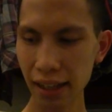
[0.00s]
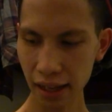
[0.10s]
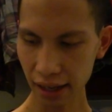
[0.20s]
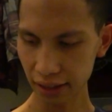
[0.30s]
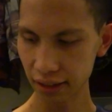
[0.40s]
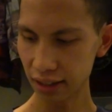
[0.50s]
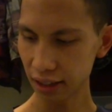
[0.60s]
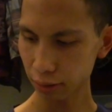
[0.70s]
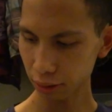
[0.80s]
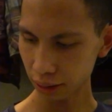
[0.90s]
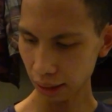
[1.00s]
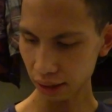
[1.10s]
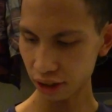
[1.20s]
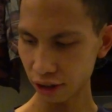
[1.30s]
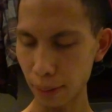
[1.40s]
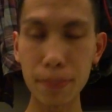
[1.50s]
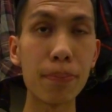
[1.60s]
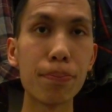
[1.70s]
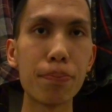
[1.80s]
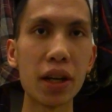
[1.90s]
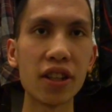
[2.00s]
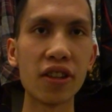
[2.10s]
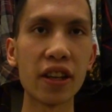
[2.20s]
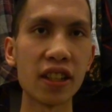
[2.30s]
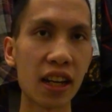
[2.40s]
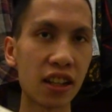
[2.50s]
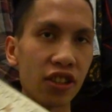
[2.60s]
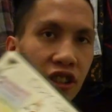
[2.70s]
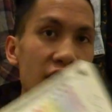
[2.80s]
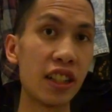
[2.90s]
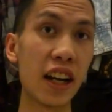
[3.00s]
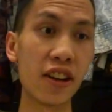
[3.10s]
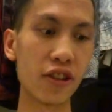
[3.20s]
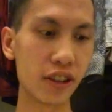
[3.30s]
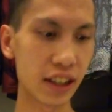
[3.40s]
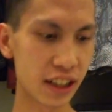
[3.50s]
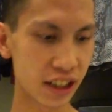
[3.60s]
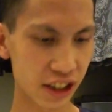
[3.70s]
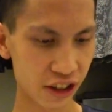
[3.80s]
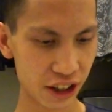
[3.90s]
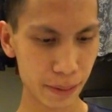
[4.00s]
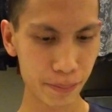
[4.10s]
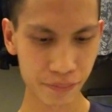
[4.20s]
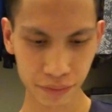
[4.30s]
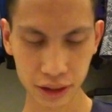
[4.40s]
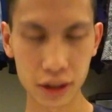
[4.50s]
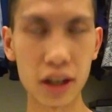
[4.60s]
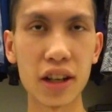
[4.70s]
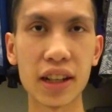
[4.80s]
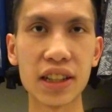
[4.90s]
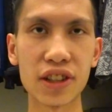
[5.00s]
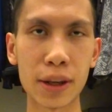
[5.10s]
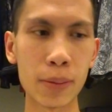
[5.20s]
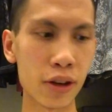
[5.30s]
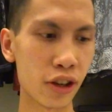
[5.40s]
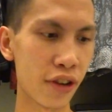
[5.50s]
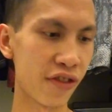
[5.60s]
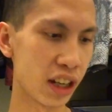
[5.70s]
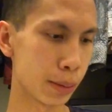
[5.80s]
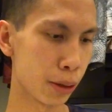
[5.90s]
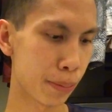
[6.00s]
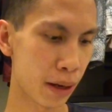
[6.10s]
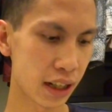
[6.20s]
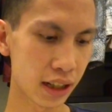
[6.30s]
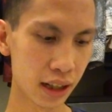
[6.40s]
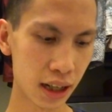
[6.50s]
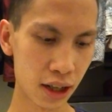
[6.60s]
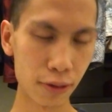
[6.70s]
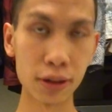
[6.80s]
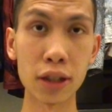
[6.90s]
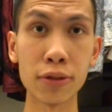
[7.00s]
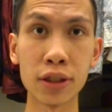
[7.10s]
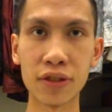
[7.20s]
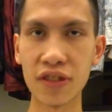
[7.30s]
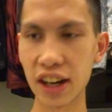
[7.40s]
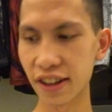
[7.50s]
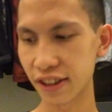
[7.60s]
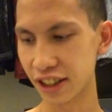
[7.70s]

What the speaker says: And this was actually a picture that she actually shared on Instagram. not Instagram, on her Facebook page, which I was very